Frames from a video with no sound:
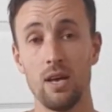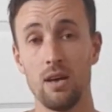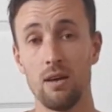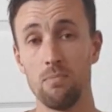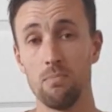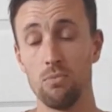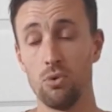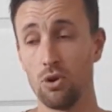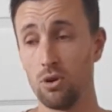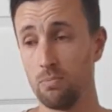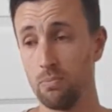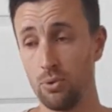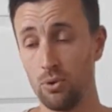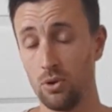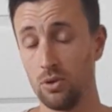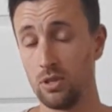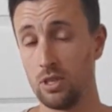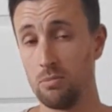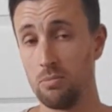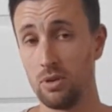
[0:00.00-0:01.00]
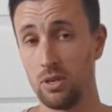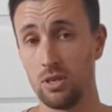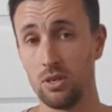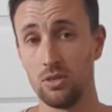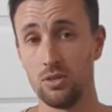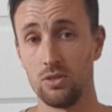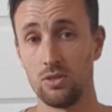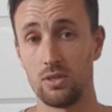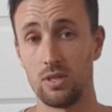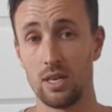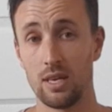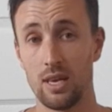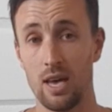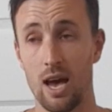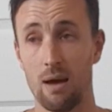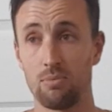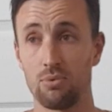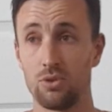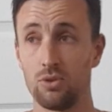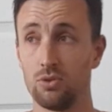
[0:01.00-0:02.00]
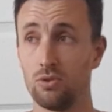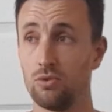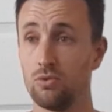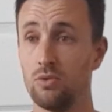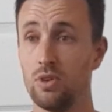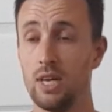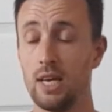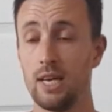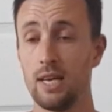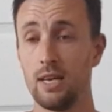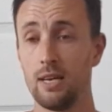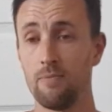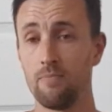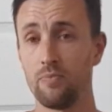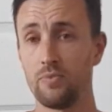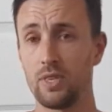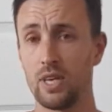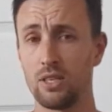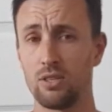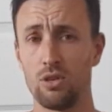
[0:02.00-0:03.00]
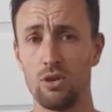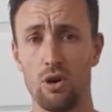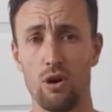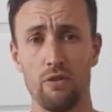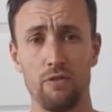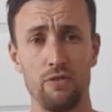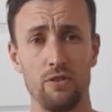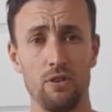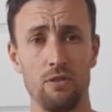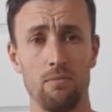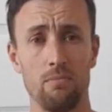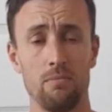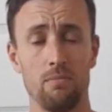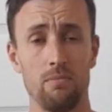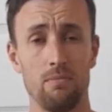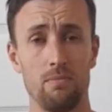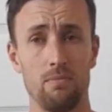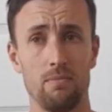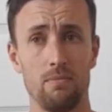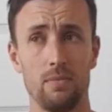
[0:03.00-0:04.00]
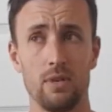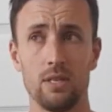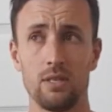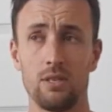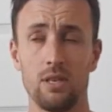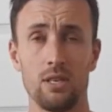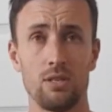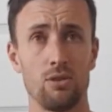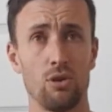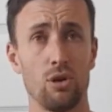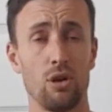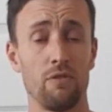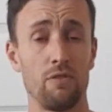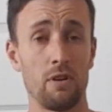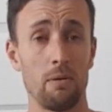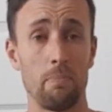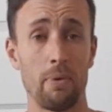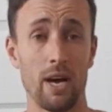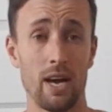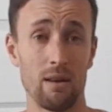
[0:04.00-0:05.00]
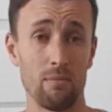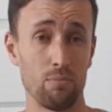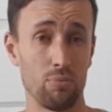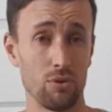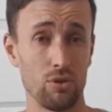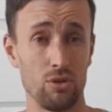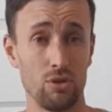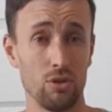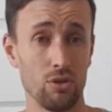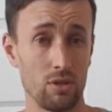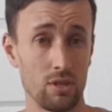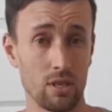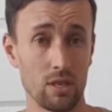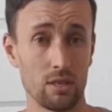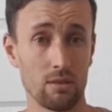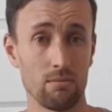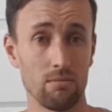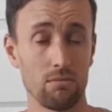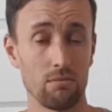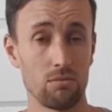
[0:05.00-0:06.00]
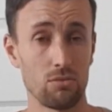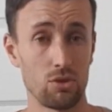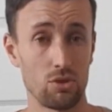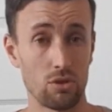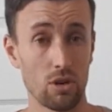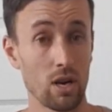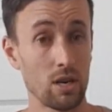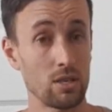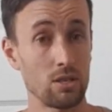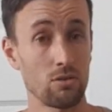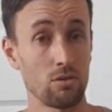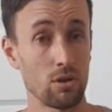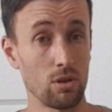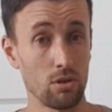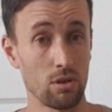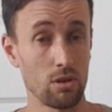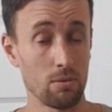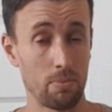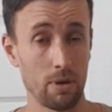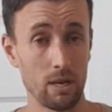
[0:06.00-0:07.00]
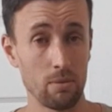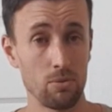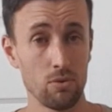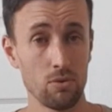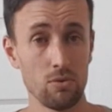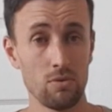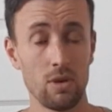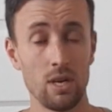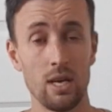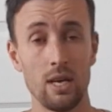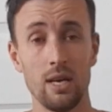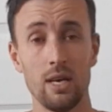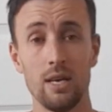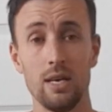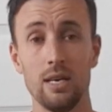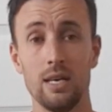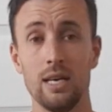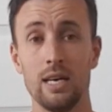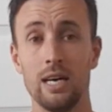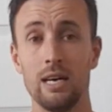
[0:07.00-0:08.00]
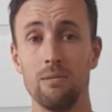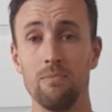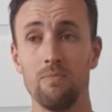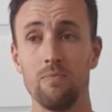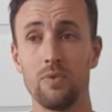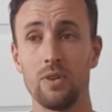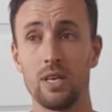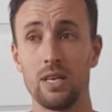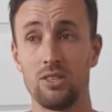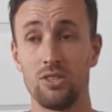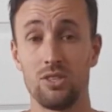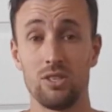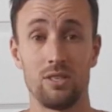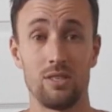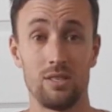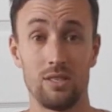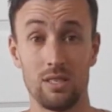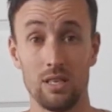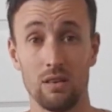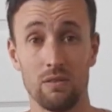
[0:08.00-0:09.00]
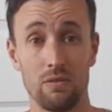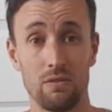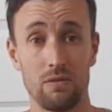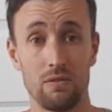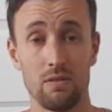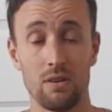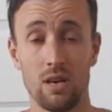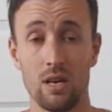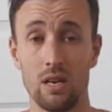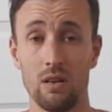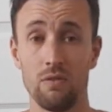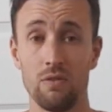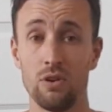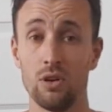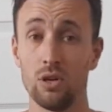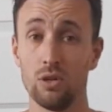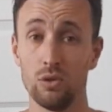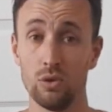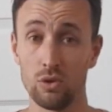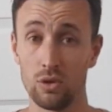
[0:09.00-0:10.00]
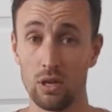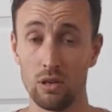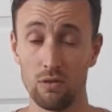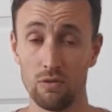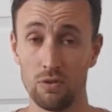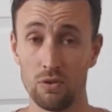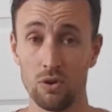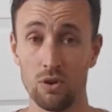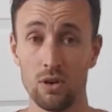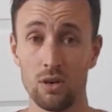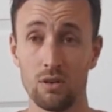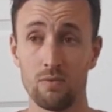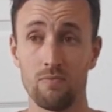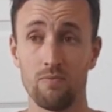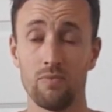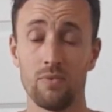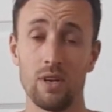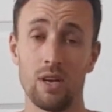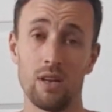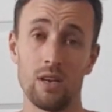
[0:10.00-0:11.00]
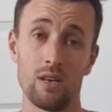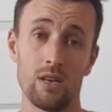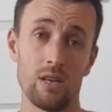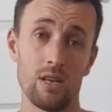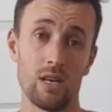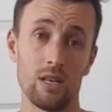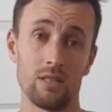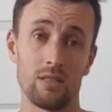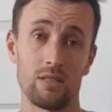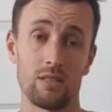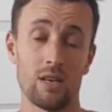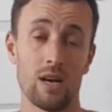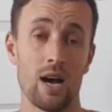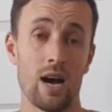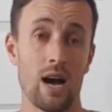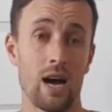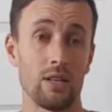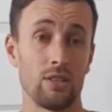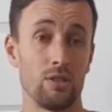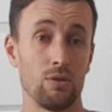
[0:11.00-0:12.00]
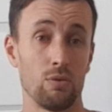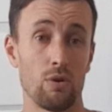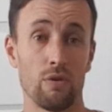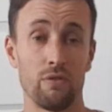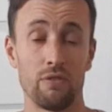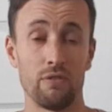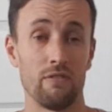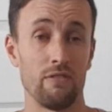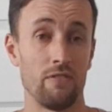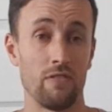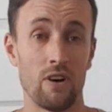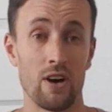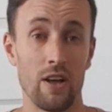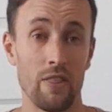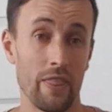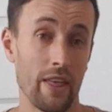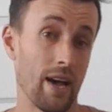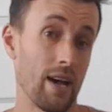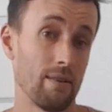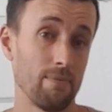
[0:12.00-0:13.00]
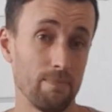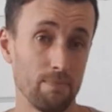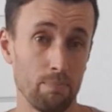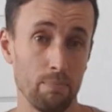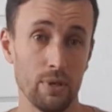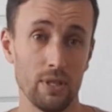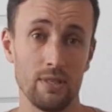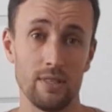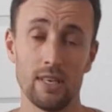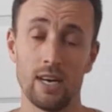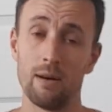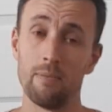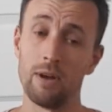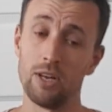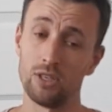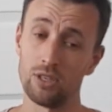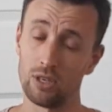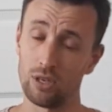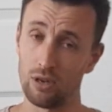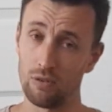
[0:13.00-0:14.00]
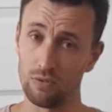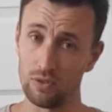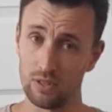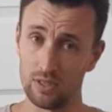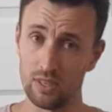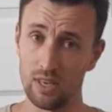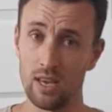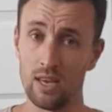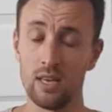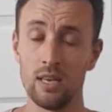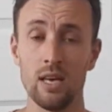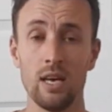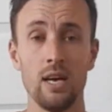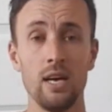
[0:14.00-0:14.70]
More importantly, because the capsule doesn't often, it's not often a pain-producing structure in a lot of people, it's just stiff. And if you're not looking for it, then it's hard to often find that. But as you can hopefully see,